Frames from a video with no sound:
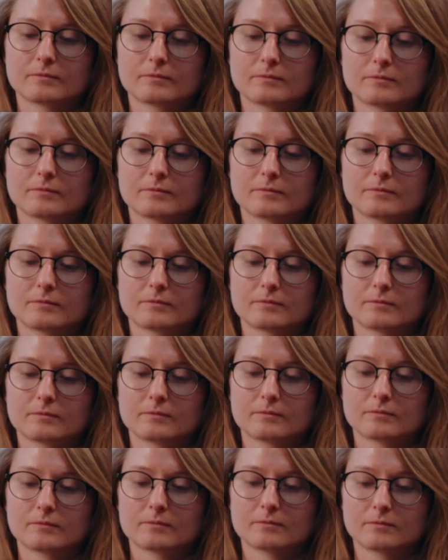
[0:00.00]

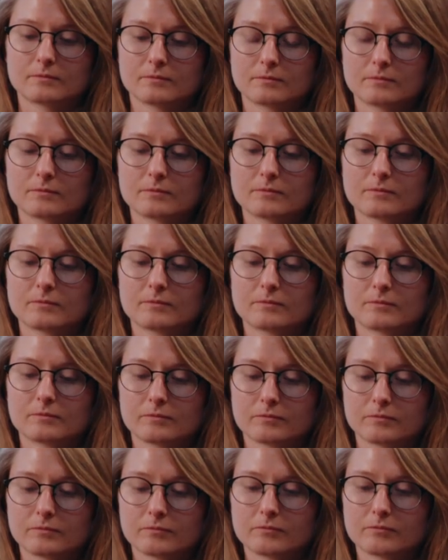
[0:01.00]

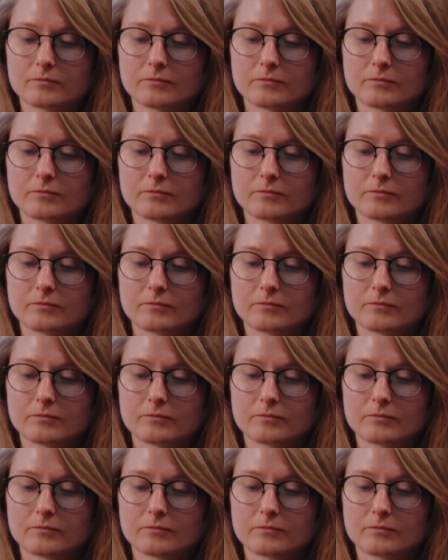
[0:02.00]
The person shown says nothing.